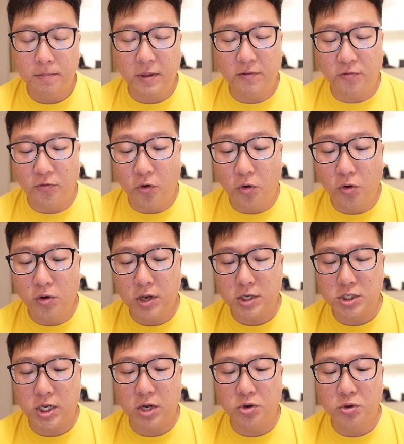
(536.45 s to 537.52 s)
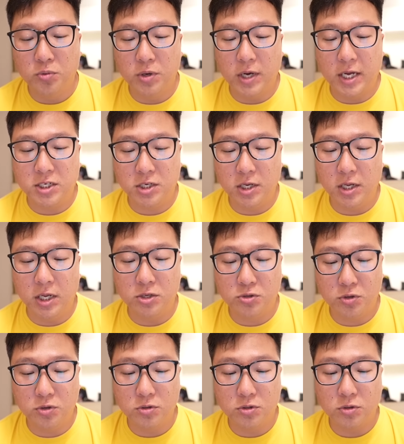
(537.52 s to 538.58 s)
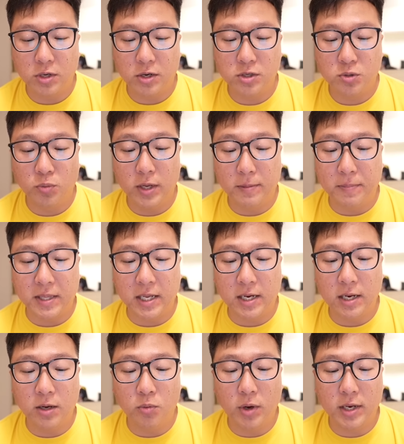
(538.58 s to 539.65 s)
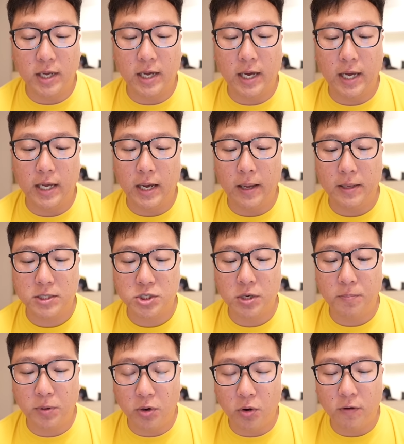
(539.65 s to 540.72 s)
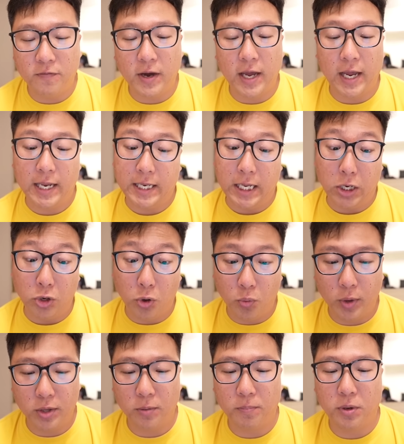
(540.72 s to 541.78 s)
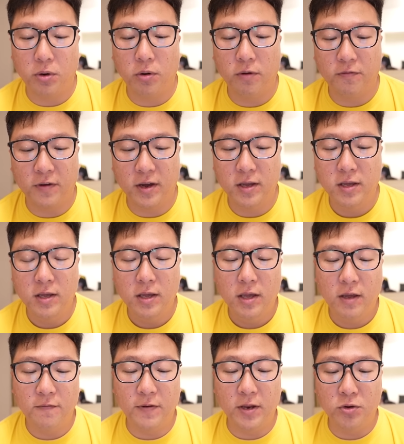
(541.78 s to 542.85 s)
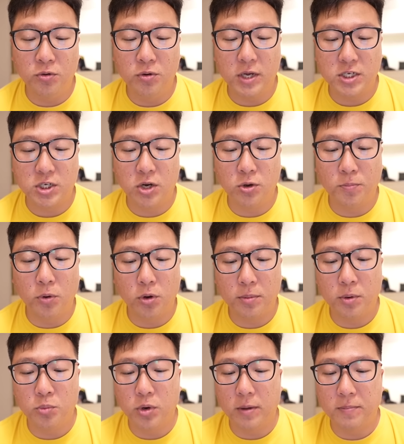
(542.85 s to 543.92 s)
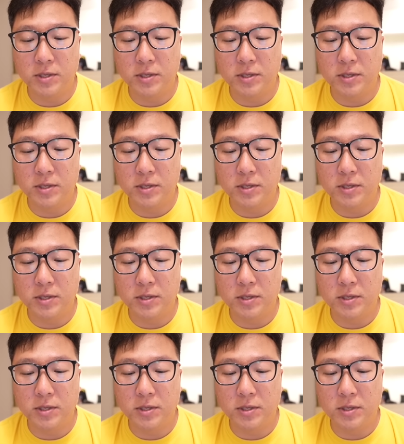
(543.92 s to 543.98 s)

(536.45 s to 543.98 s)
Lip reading: Before the Shadow were actually introduced, there was one particular one that I actually purified and I did not want to purify. If I knew that Shadow Pokemon would have